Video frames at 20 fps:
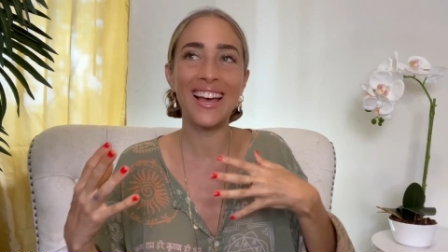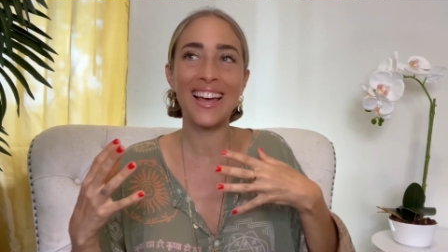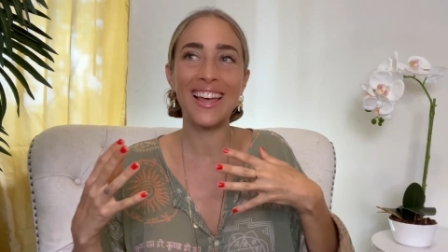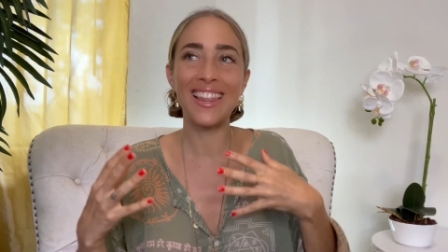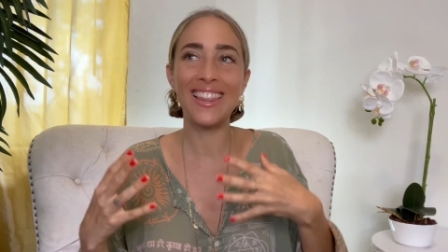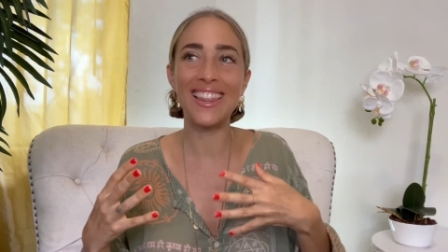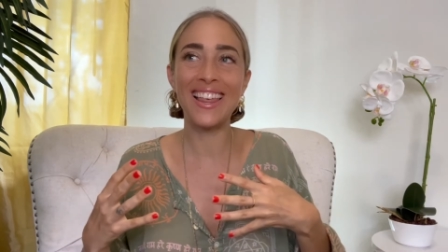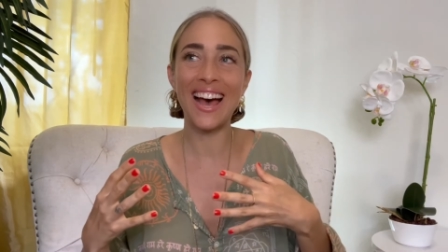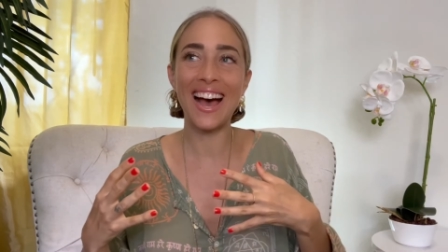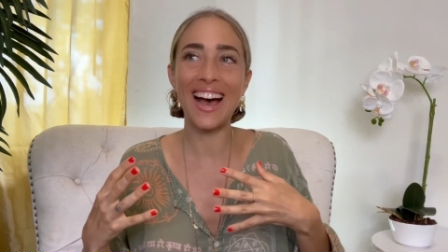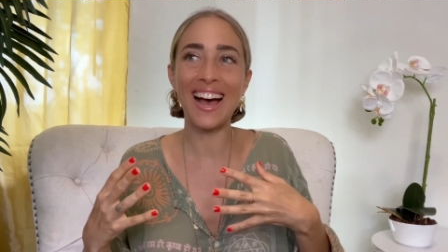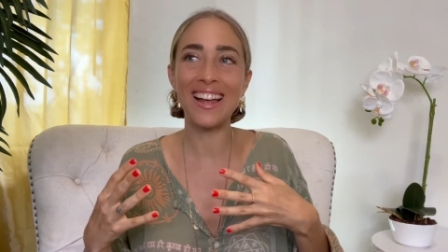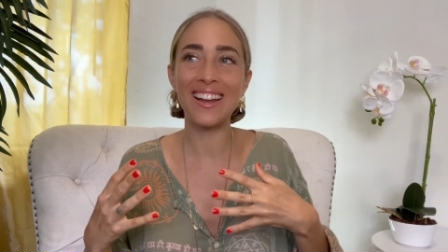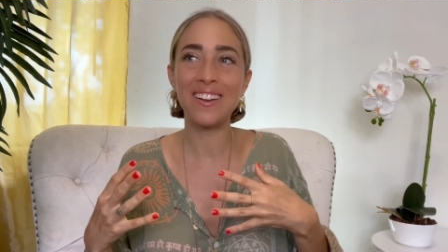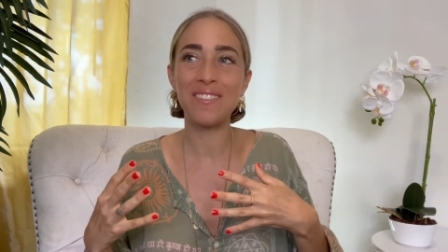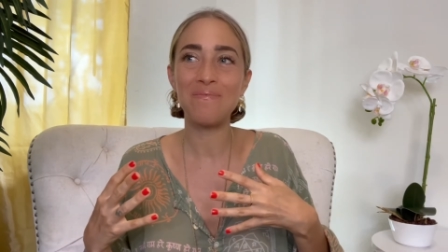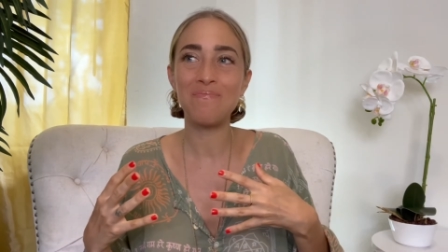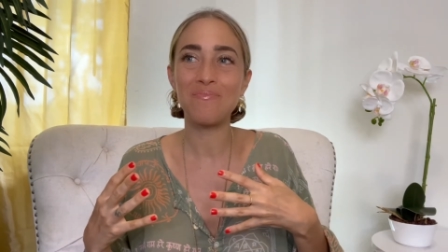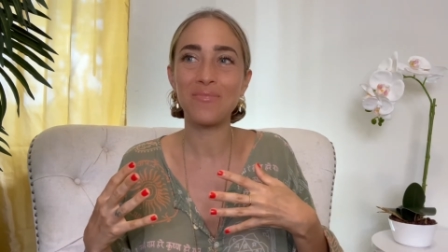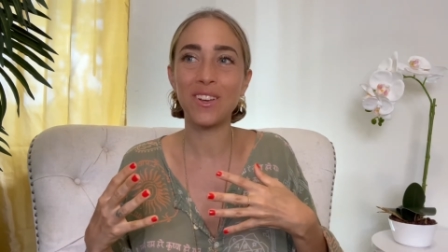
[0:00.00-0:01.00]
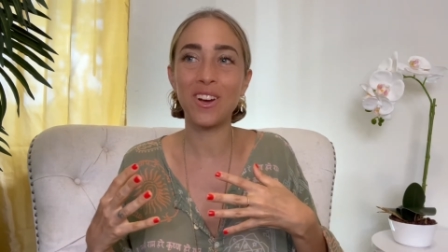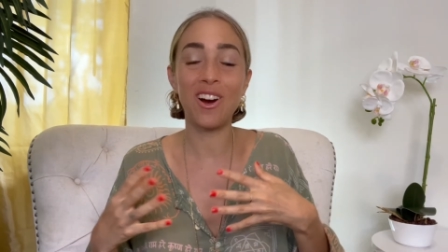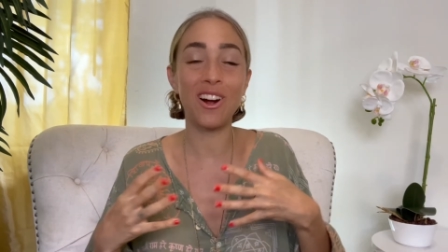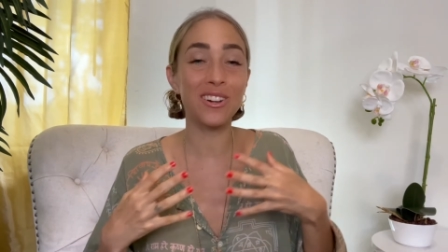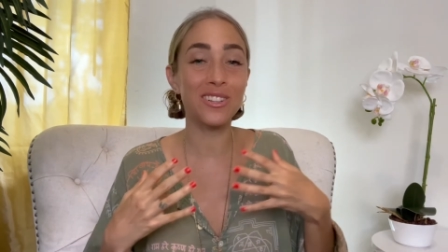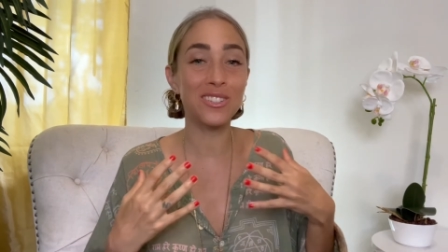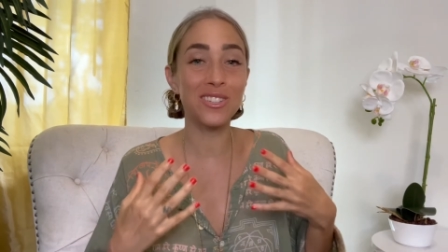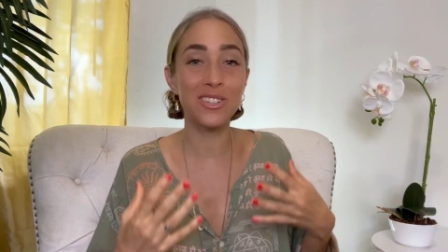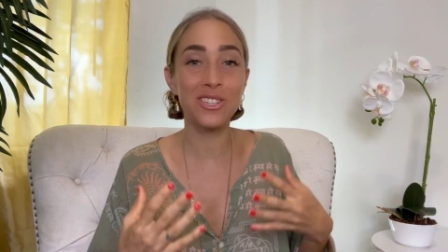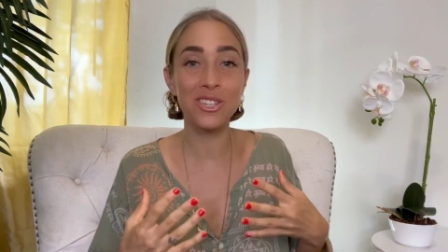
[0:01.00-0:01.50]
that
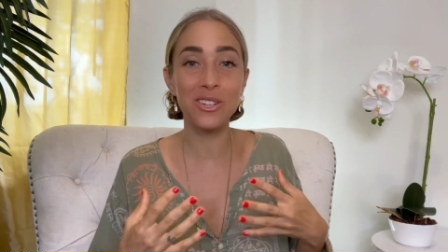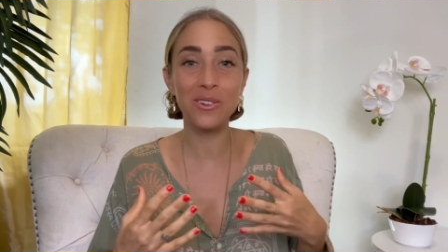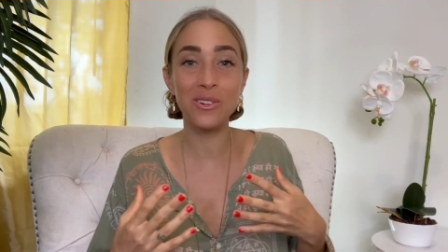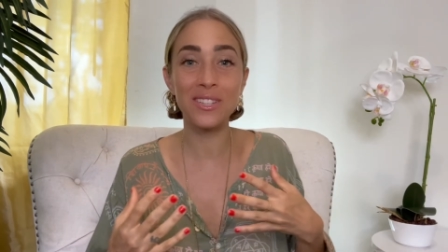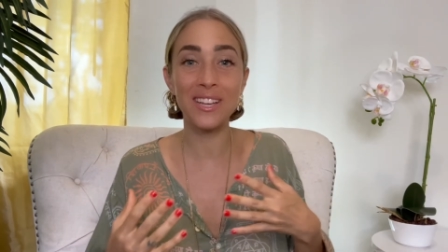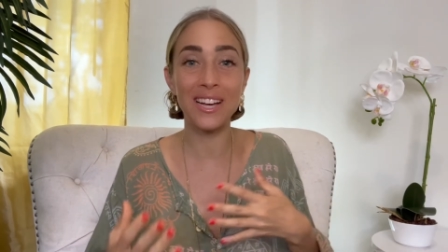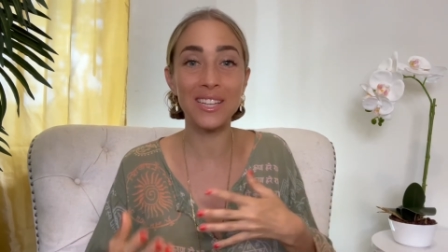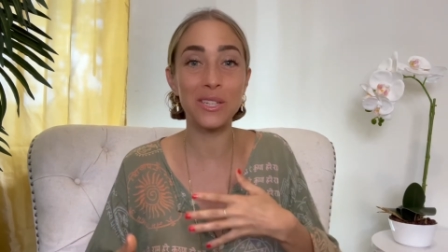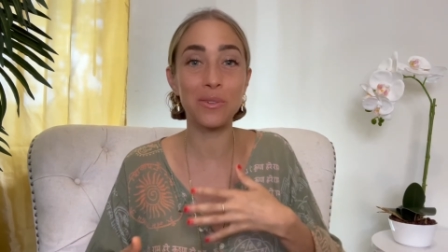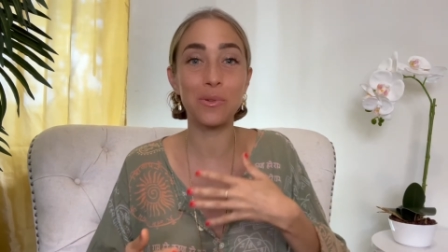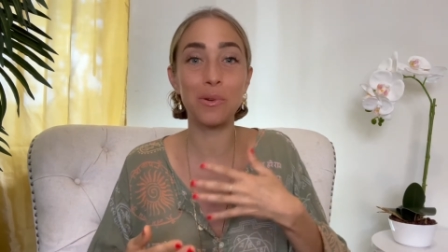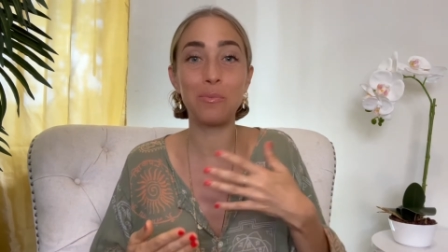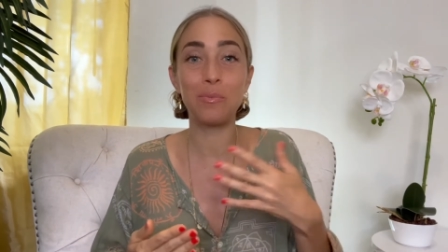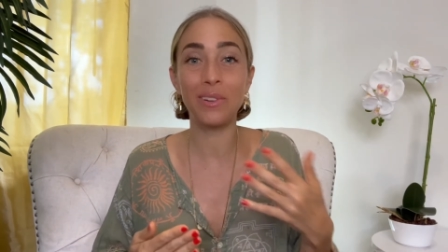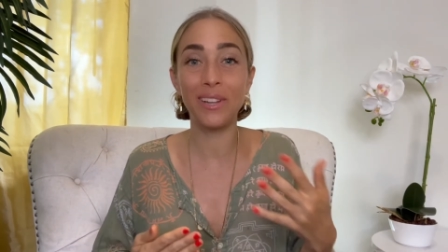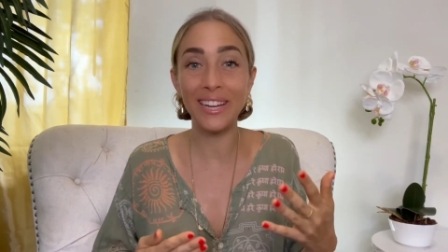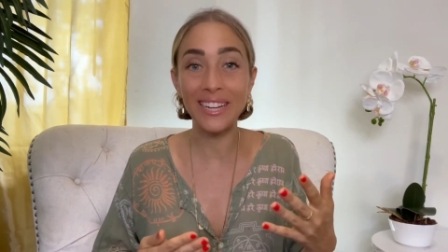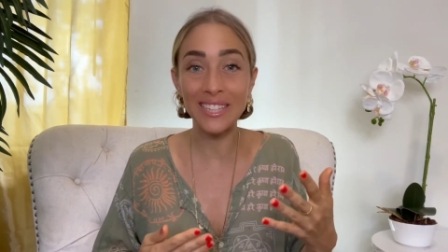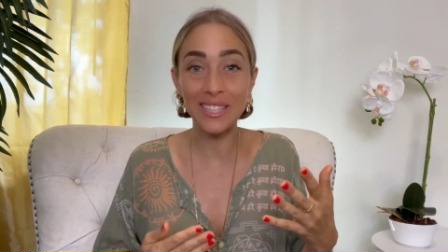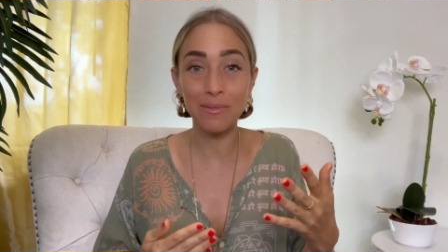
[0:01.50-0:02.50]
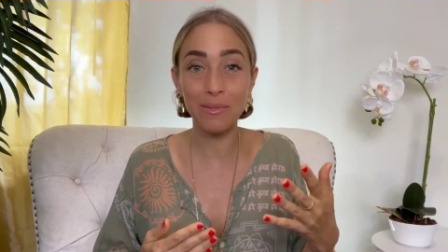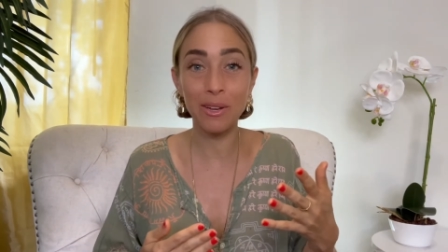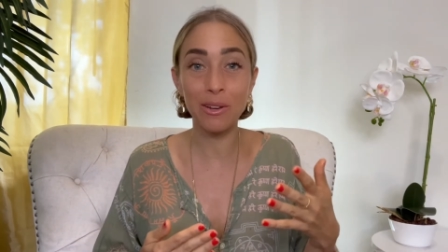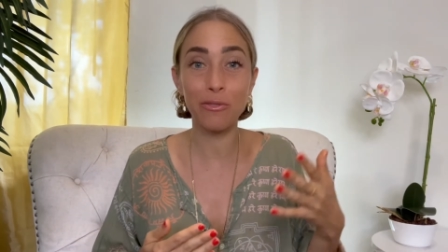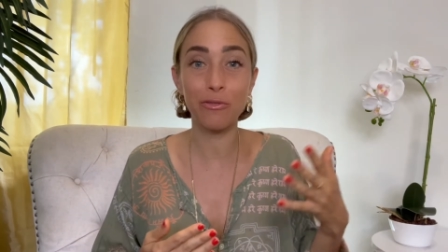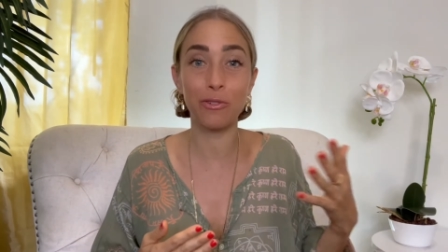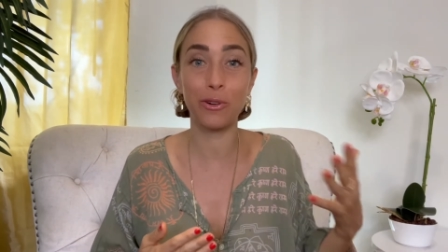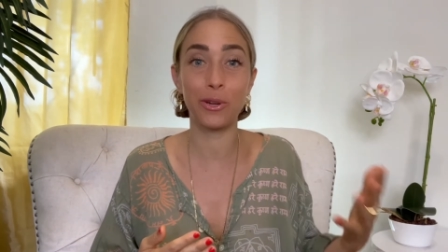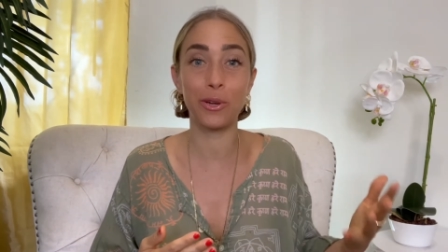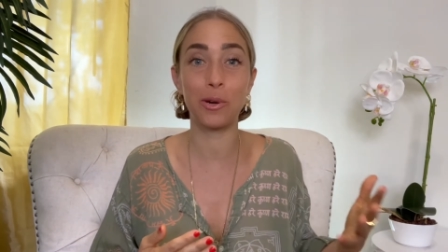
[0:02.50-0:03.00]
constitutes as a
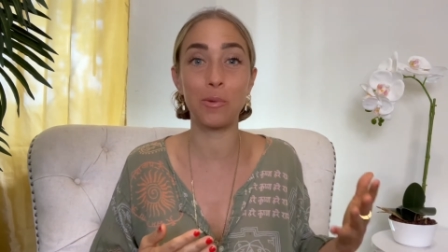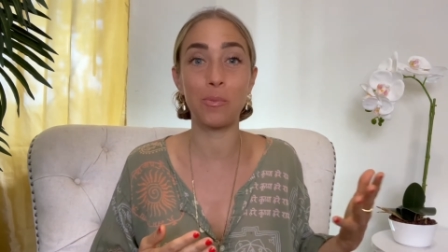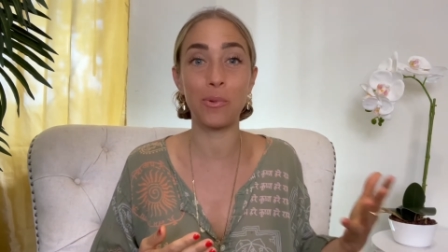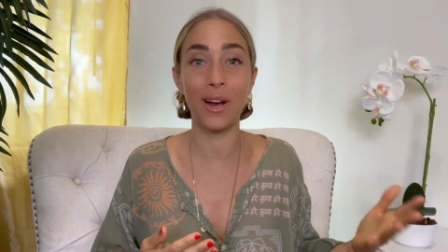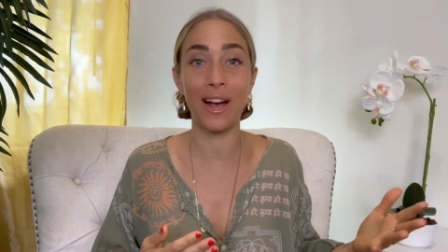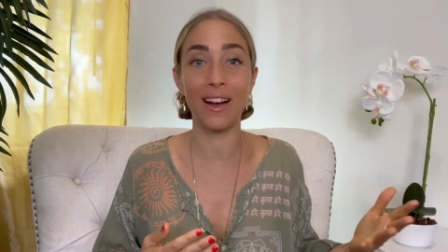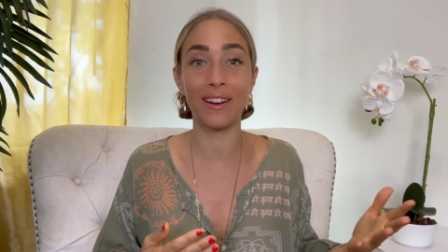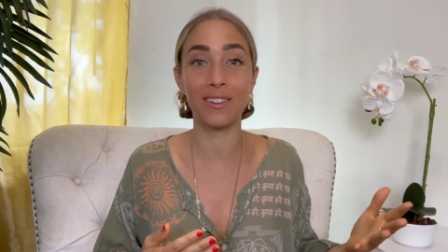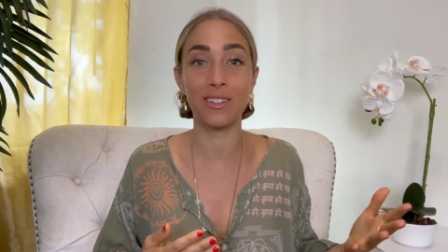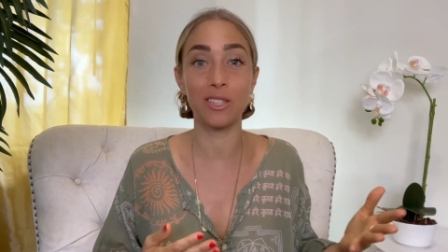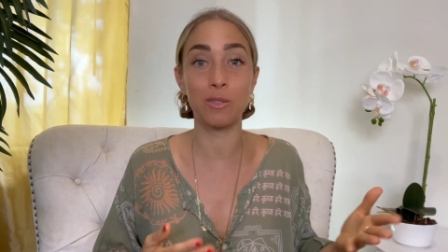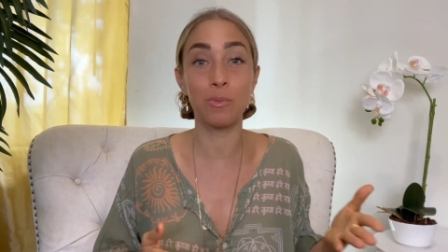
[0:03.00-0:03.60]
replacement for your practice.